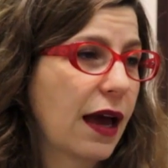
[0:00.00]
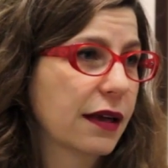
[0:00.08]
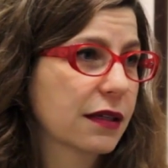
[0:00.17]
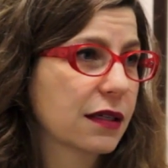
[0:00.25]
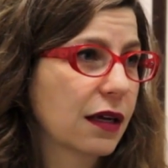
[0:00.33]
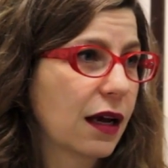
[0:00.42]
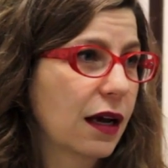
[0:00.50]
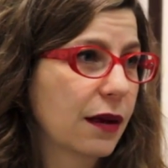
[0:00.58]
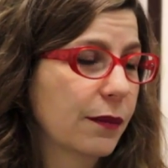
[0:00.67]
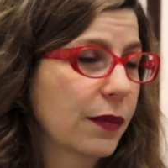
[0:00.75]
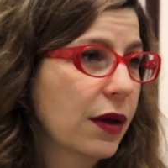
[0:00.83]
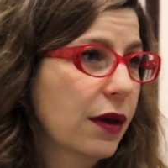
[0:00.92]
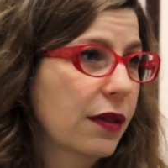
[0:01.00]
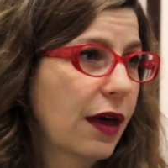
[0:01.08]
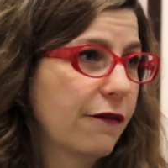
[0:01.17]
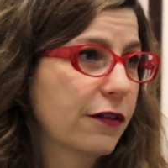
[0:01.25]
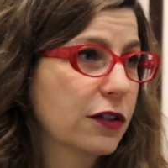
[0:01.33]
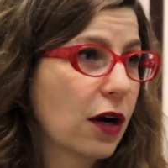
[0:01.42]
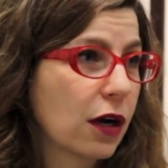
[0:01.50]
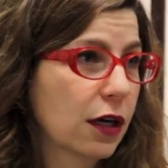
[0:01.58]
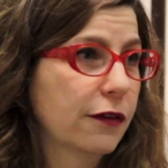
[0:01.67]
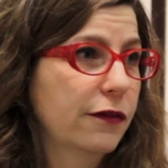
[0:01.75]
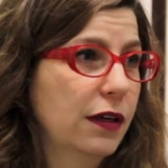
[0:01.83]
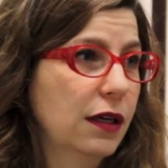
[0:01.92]
that that
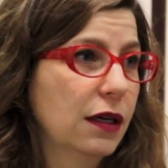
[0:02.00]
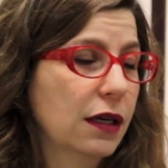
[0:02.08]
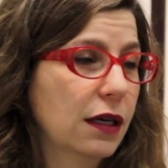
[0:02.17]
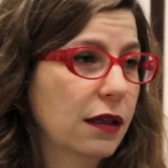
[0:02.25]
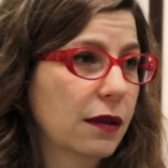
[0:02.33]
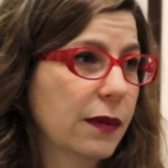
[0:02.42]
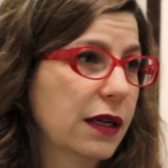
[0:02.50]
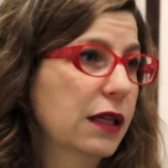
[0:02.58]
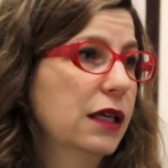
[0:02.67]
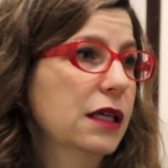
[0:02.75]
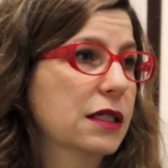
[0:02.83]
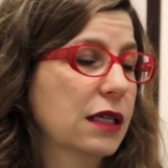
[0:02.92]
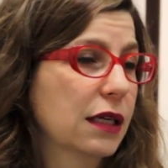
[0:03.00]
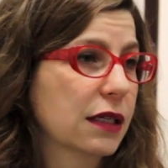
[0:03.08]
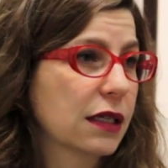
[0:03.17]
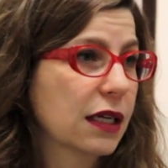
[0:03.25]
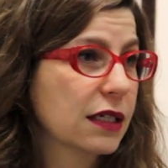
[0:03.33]
photography in the Middle East and